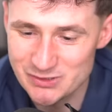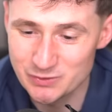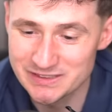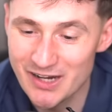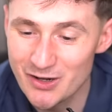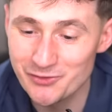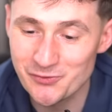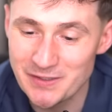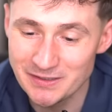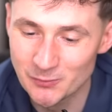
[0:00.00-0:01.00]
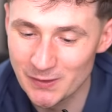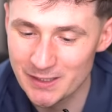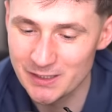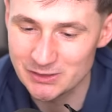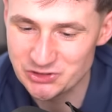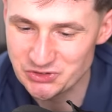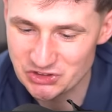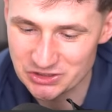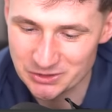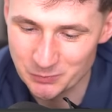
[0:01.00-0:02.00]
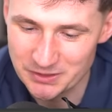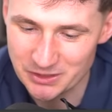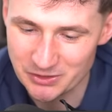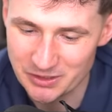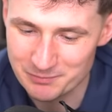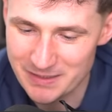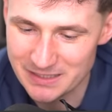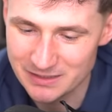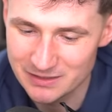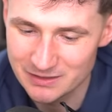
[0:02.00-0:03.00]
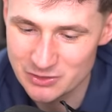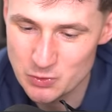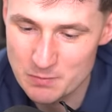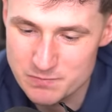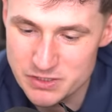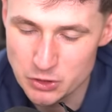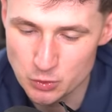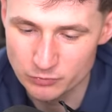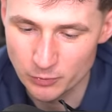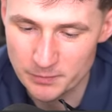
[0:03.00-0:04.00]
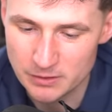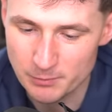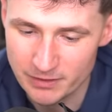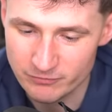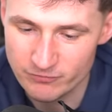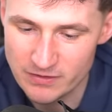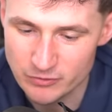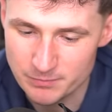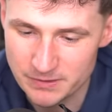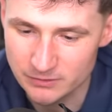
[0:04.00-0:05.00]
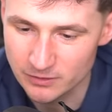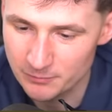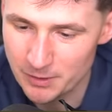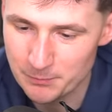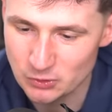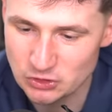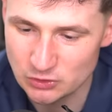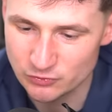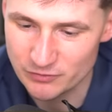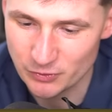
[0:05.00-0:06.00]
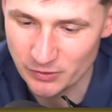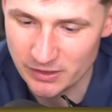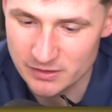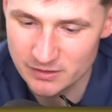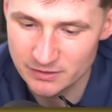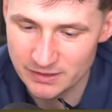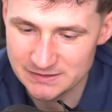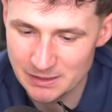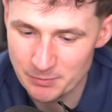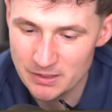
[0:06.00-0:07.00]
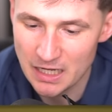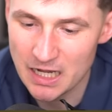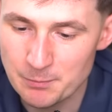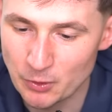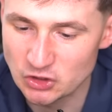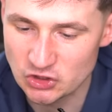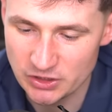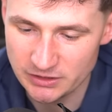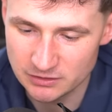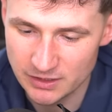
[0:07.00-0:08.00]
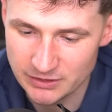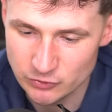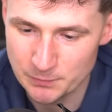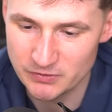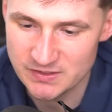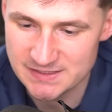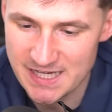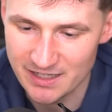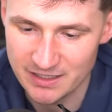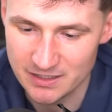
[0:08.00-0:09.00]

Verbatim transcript: This one's hungry. Well, I got you, sir. We are gonna make you a beautiful meal. My favorite meal. My personal favorite. Okay, next up, I personally like to put the sack